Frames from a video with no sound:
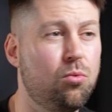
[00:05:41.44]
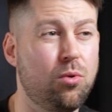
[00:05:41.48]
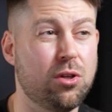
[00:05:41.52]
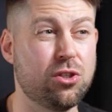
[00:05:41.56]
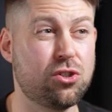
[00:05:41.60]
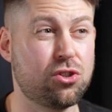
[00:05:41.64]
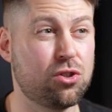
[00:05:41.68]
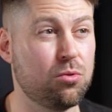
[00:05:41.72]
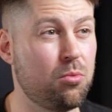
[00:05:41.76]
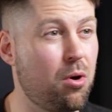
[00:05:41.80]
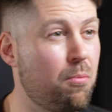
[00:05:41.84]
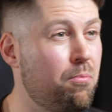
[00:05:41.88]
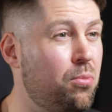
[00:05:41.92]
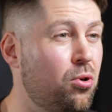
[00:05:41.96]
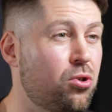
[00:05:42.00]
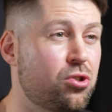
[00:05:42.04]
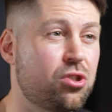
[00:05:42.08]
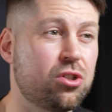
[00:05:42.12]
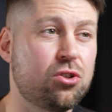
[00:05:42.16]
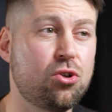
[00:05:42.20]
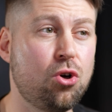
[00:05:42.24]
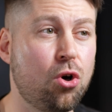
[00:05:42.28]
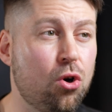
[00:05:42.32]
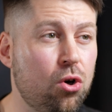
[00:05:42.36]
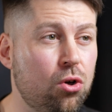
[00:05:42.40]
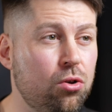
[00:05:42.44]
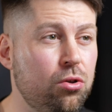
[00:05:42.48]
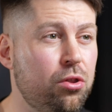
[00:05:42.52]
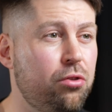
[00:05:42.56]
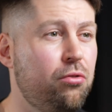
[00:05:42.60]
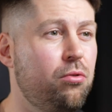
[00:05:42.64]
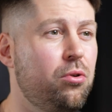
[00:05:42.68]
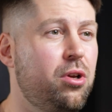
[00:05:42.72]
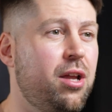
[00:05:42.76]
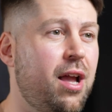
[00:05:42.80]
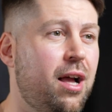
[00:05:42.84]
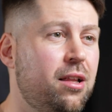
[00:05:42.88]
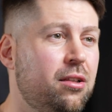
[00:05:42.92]
When someone books a call
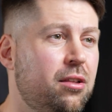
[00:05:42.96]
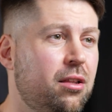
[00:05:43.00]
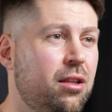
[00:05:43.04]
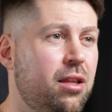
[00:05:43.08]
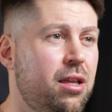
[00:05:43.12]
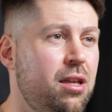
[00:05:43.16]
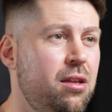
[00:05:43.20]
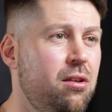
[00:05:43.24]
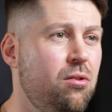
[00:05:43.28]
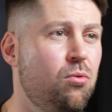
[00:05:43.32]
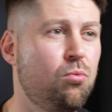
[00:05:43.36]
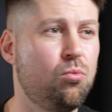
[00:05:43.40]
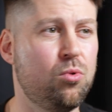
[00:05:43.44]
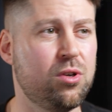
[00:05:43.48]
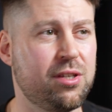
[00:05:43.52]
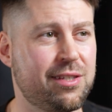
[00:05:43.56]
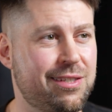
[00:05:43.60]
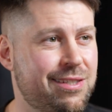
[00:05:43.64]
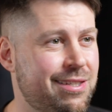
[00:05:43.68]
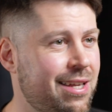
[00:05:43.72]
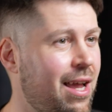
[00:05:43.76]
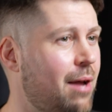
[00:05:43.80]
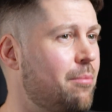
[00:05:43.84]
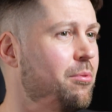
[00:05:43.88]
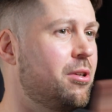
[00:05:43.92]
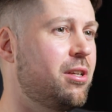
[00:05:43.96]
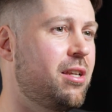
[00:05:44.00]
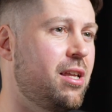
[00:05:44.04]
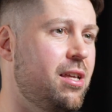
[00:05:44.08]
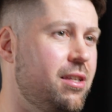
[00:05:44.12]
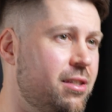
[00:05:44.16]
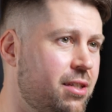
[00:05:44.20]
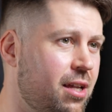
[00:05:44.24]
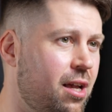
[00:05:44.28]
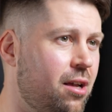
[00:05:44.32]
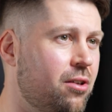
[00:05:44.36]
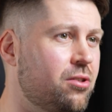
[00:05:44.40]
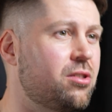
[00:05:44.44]
through Calendly, we zap the
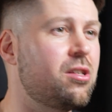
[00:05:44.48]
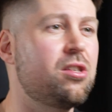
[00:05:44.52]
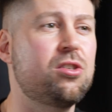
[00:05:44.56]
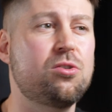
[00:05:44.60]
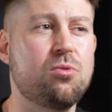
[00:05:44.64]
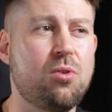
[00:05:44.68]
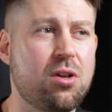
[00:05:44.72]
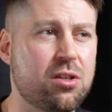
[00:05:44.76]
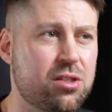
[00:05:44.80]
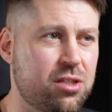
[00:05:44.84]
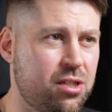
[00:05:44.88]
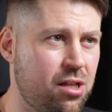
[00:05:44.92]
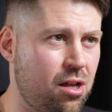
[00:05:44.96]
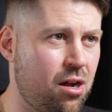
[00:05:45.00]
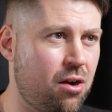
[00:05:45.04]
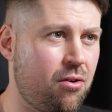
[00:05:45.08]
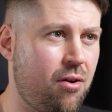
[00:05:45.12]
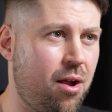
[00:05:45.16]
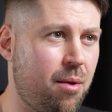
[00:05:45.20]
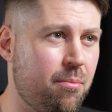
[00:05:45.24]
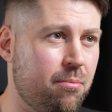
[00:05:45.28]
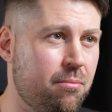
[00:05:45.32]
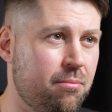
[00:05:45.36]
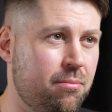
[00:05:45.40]
details into our CRM.